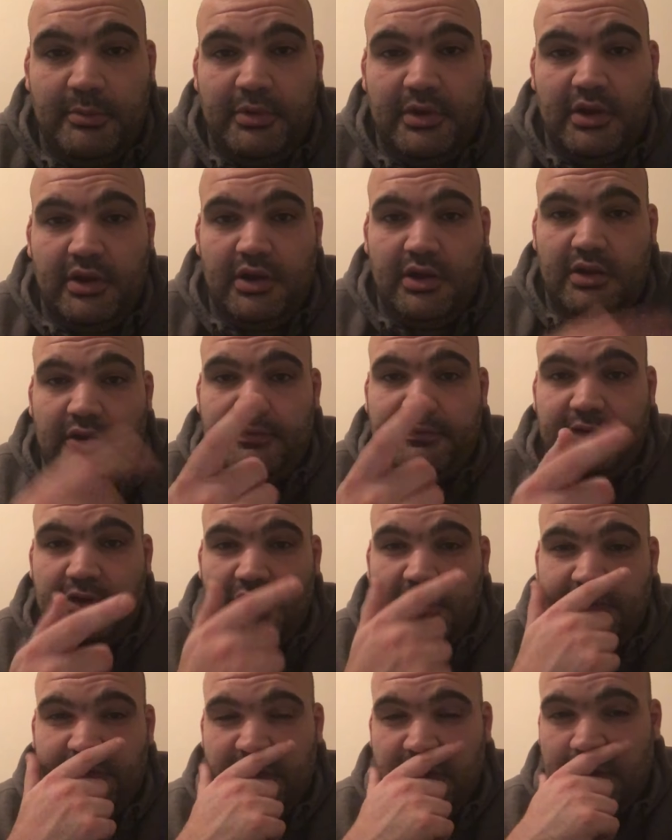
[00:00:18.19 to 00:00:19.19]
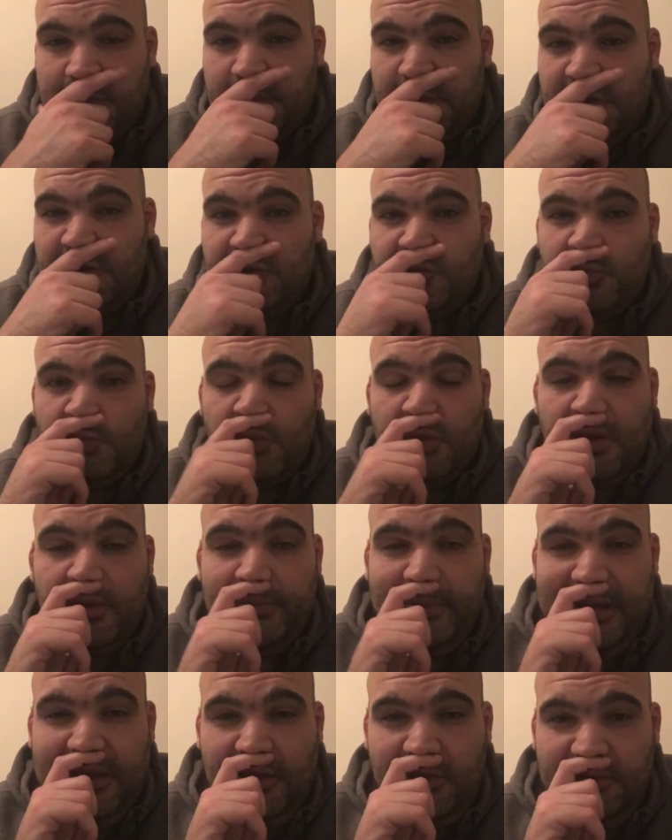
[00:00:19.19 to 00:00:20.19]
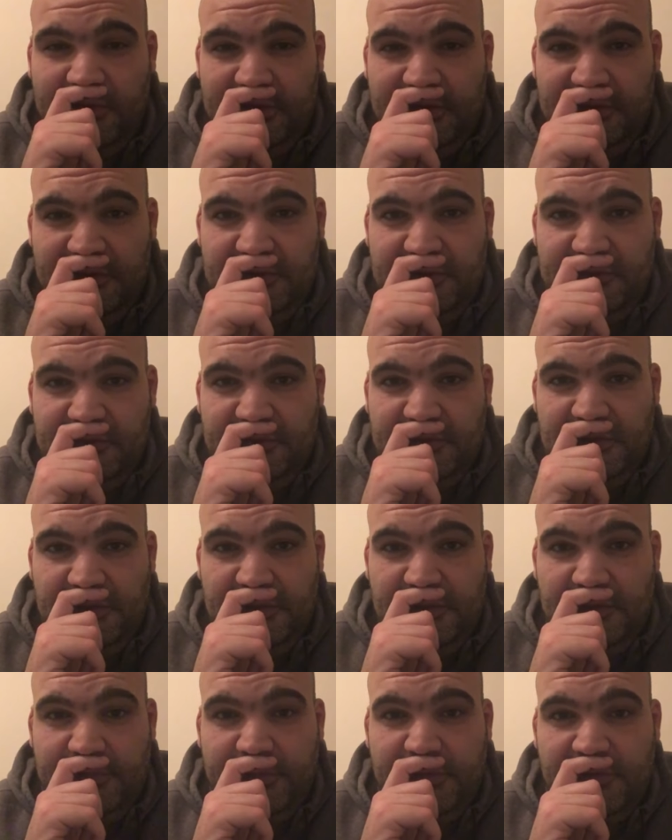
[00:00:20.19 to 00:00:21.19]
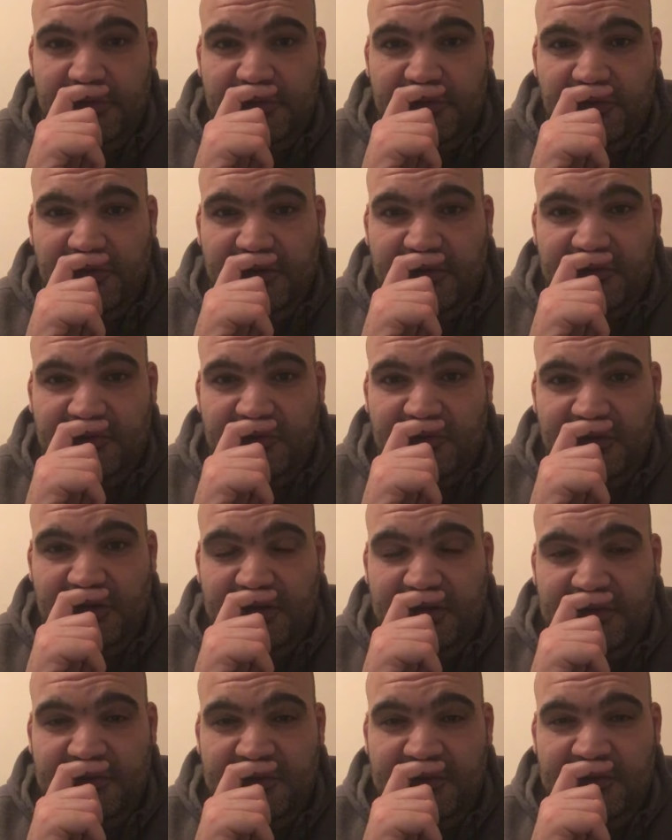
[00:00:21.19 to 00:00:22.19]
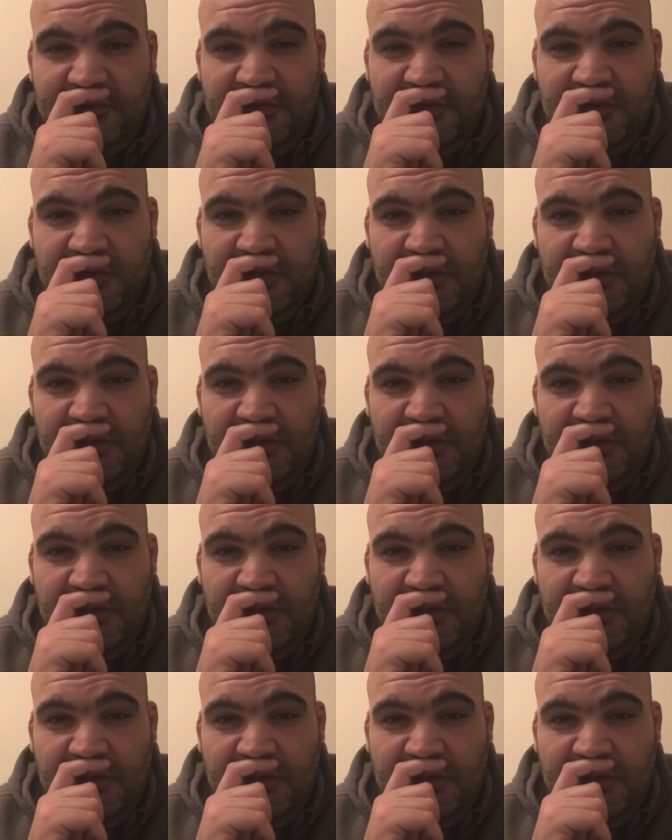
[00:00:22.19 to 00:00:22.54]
But the first thing I'm going to talk about is the Platonic solids